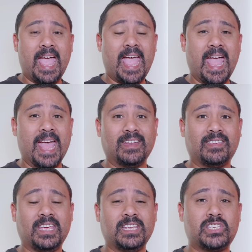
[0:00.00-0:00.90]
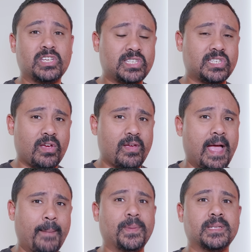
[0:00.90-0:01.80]
And it just so
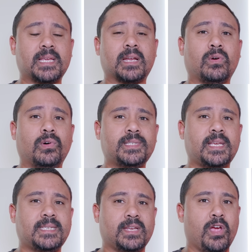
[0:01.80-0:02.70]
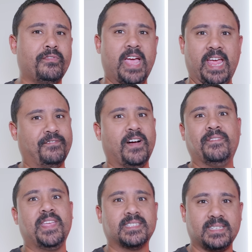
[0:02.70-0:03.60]
happens that Corsair sent over a
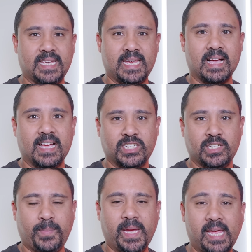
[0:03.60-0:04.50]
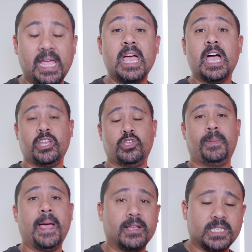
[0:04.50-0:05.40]
5000D RGB, a new
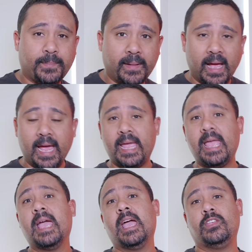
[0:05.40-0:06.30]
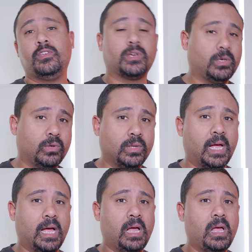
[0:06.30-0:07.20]
power supply, a new
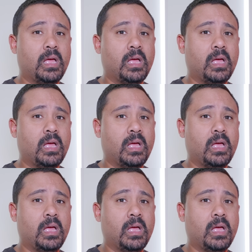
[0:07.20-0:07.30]
cooler,